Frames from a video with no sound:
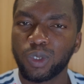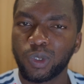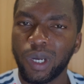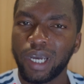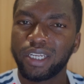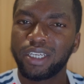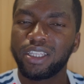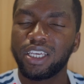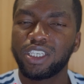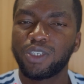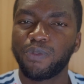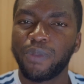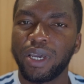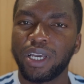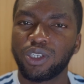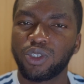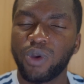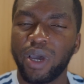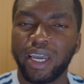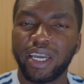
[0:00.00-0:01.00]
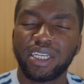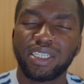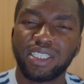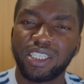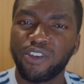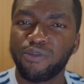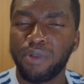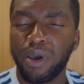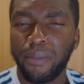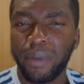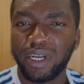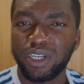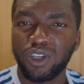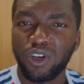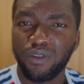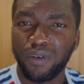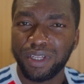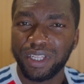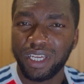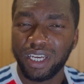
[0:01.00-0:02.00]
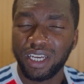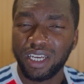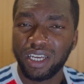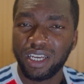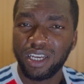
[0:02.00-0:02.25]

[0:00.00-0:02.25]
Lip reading: or I need the space so I can save my money over there.